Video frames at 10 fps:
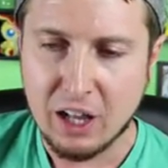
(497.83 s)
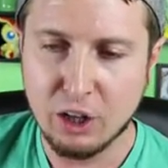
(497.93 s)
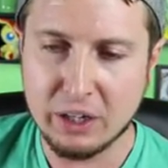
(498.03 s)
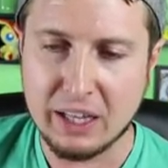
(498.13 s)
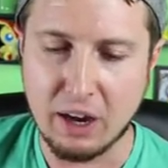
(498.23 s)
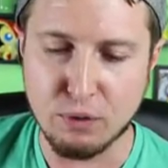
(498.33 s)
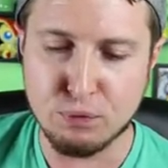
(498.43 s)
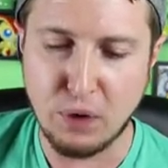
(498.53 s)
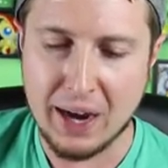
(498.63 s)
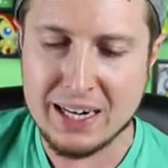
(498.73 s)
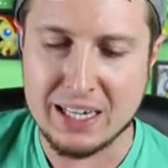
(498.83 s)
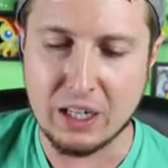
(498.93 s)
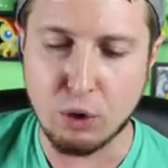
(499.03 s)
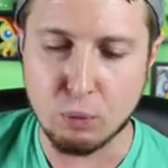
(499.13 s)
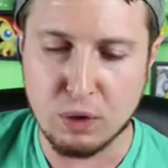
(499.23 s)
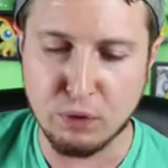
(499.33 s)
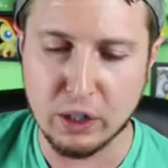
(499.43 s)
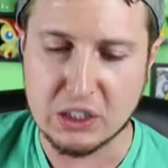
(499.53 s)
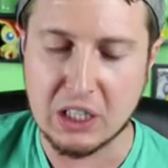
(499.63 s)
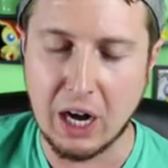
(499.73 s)
Look at that, Fighting,
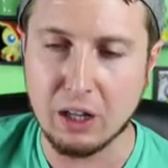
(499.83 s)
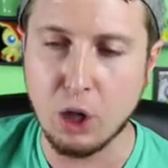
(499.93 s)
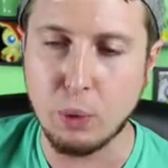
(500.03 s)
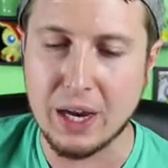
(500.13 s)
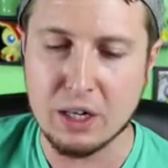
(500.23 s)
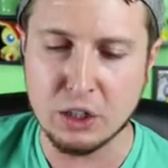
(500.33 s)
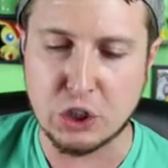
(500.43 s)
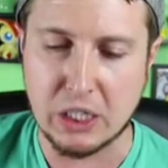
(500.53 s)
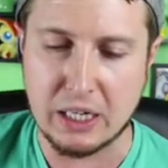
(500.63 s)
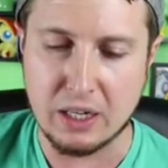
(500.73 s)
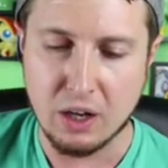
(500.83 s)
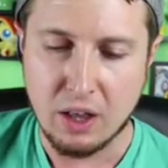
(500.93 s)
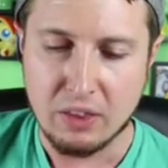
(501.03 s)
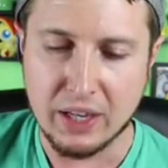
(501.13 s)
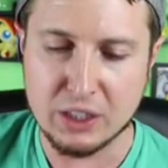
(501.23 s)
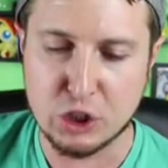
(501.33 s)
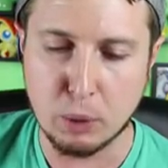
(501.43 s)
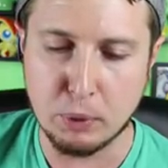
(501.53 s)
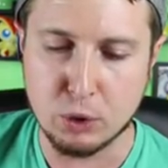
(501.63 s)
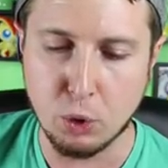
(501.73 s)
Reverse Hollow Energy. That's
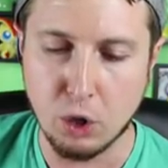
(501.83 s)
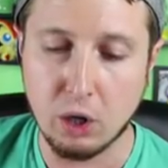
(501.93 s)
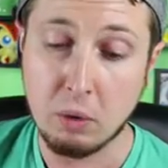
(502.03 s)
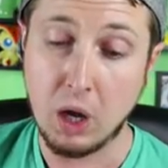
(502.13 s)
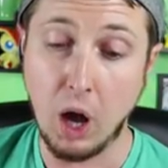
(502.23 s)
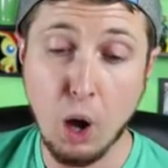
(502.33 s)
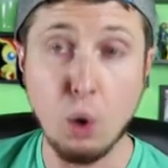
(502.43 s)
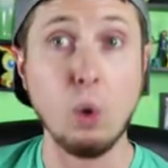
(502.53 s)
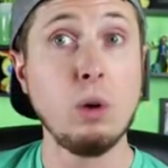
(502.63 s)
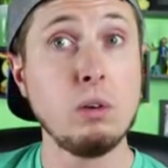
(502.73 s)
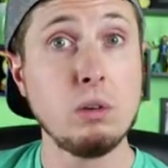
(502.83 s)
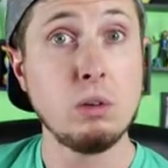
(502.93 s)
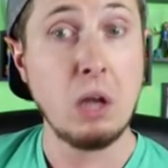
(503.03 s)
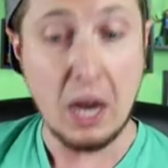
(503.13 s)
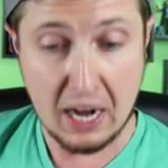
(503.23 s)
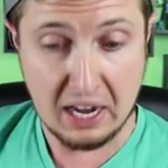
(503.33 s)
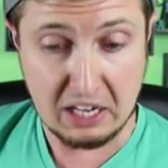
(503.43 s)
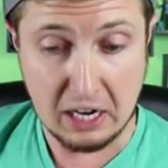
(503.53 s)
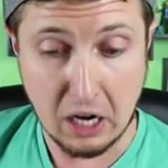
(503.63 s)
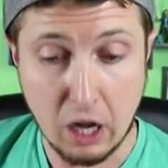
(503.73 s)
super cool. Oh,
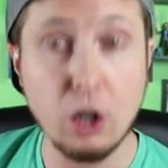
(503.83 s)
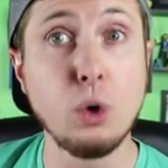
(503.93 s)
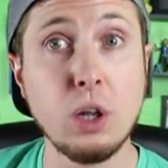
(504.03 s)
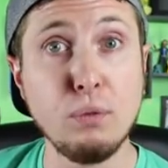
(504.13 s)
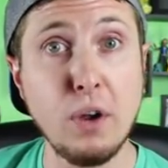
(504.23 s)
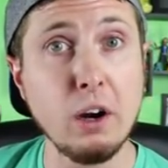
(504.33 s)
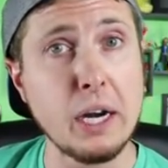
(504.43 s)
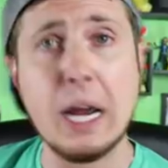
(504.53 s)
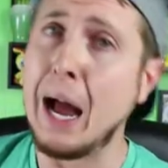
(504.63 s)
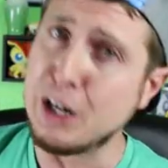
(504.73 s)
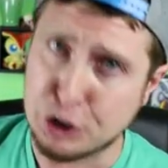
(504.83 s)
and a Hollow Clefairy.